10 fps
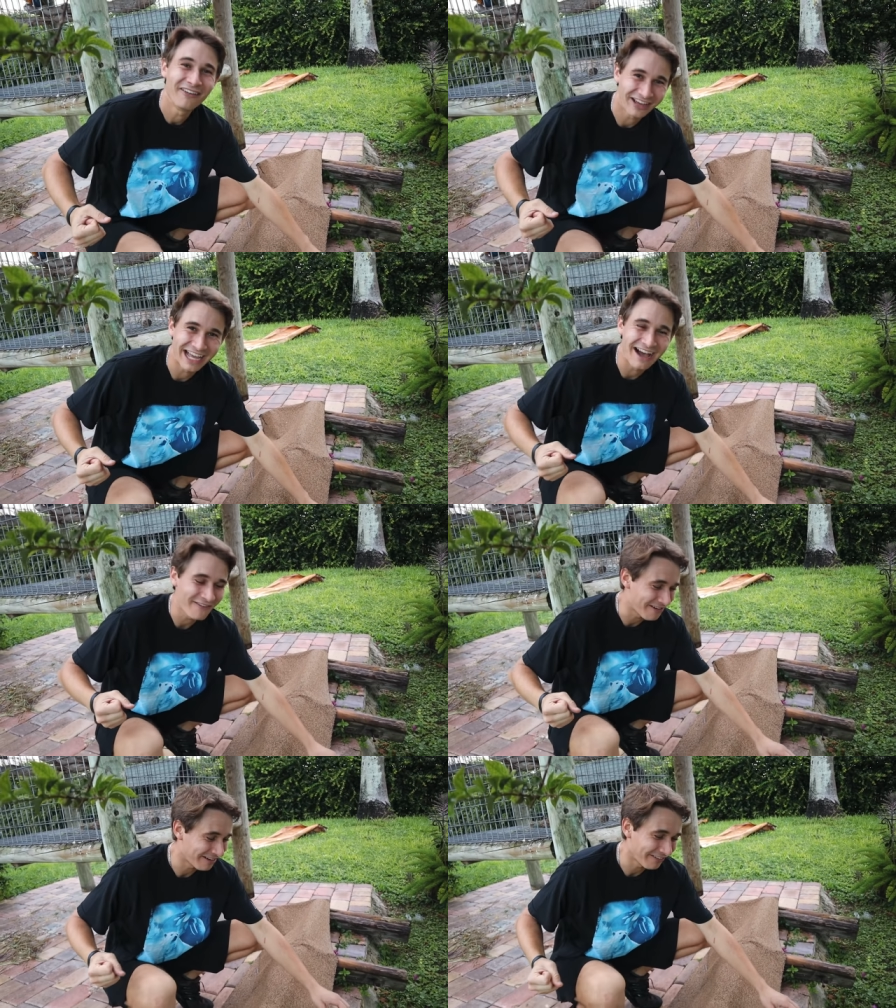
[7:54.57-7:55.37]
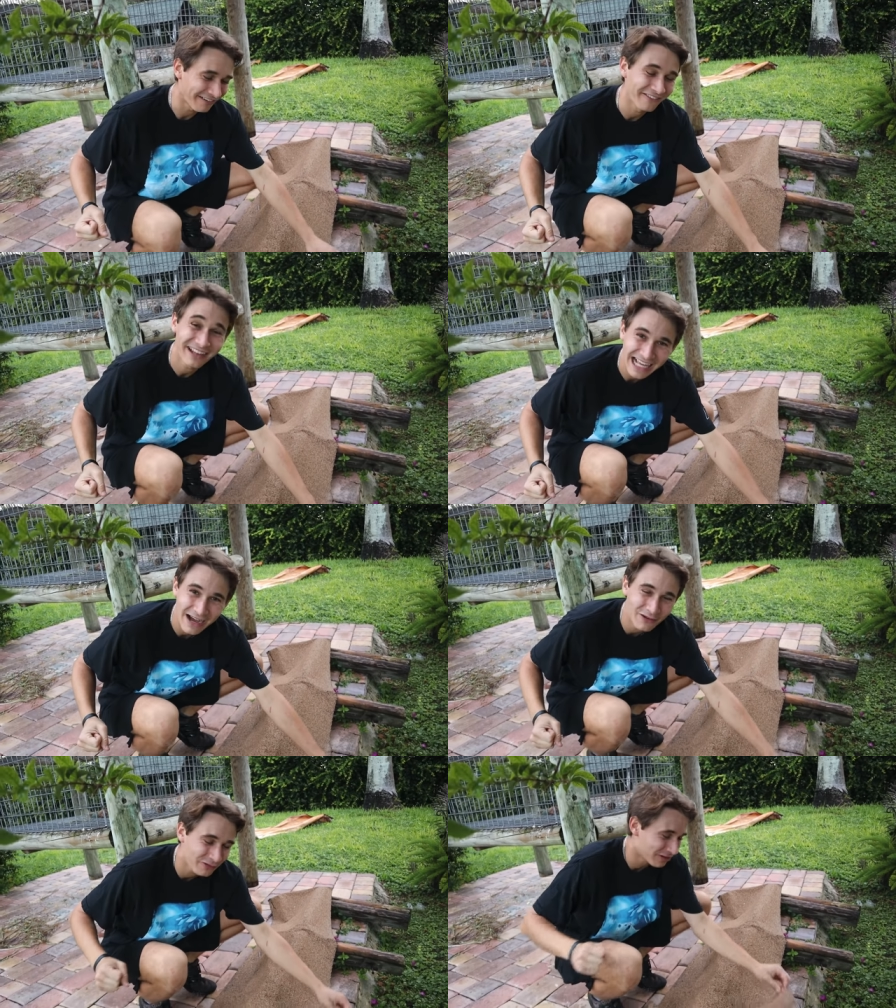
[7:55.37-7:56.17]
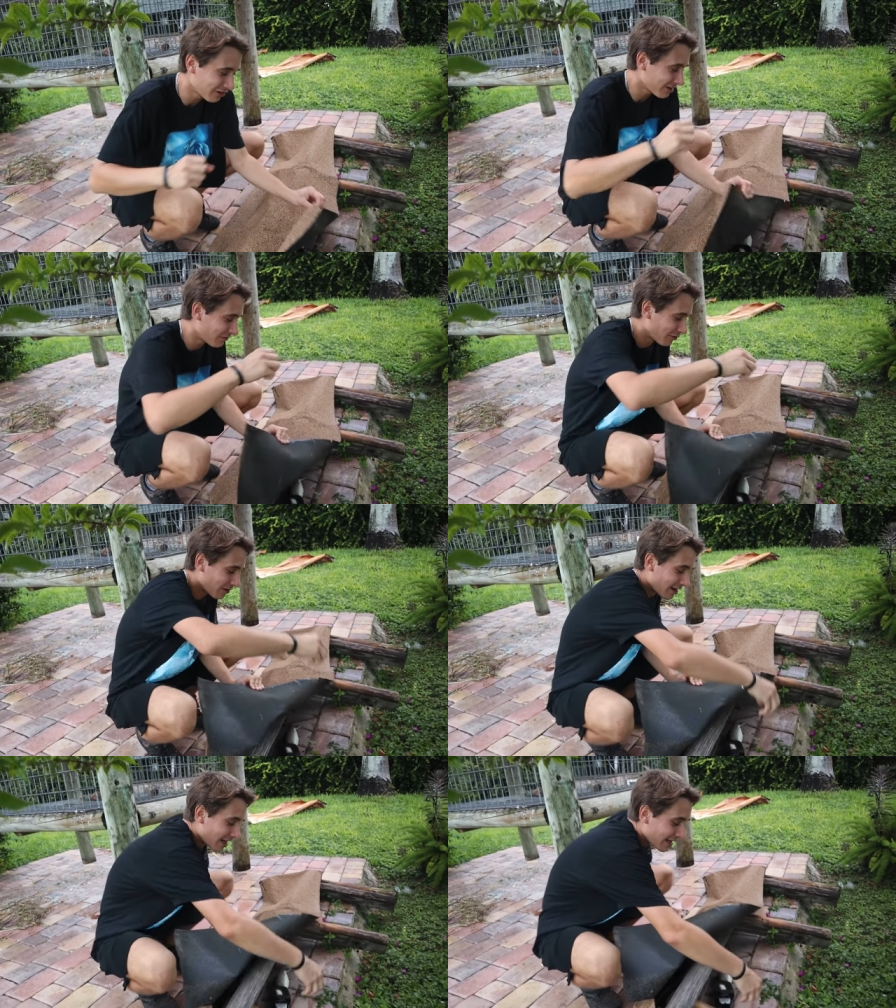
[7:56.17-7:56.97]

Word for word: We got one. We got what we're looking for.